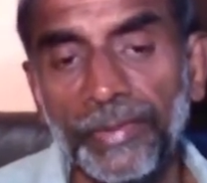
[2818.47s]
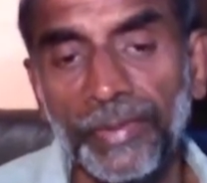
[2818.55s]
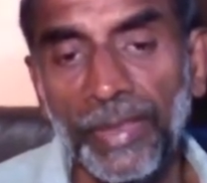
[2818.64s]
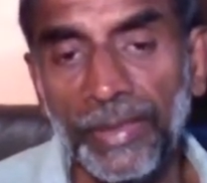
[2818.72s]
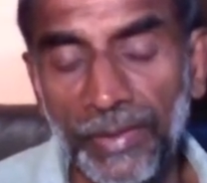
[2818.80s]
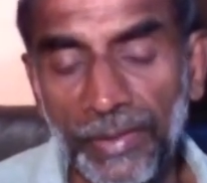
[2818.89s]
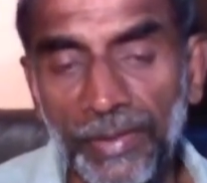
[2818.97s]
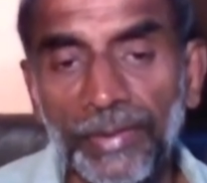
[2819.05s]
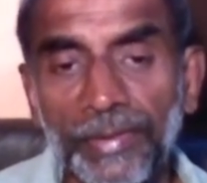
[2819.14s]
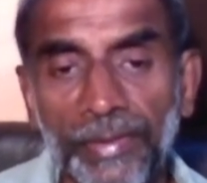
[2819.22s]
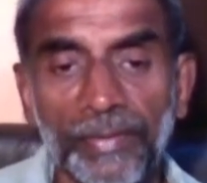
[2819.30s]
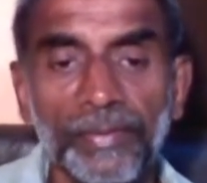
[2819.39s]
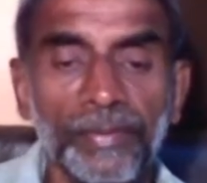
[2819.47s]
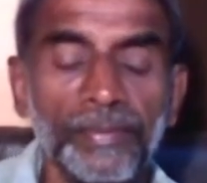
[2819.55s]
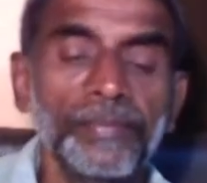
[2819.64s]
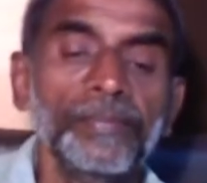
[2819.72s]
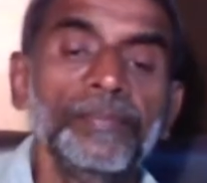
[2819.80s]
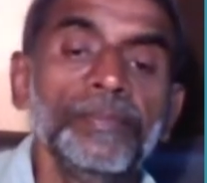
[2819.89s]
that
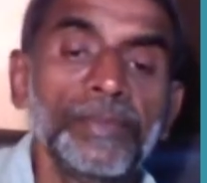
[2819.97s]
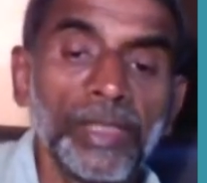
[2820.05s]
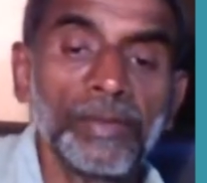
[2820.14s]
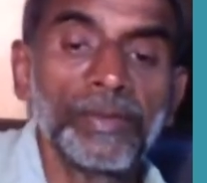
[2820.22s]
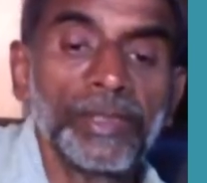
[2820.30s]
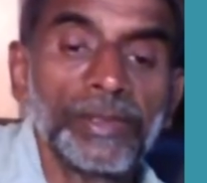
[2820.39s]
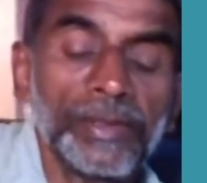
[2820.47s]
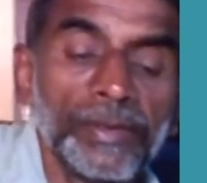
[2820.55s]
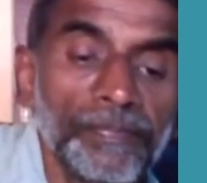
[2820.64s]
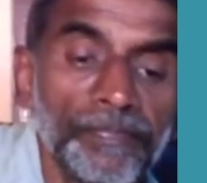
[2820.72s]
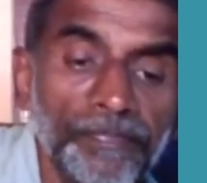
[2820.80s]
nowadays.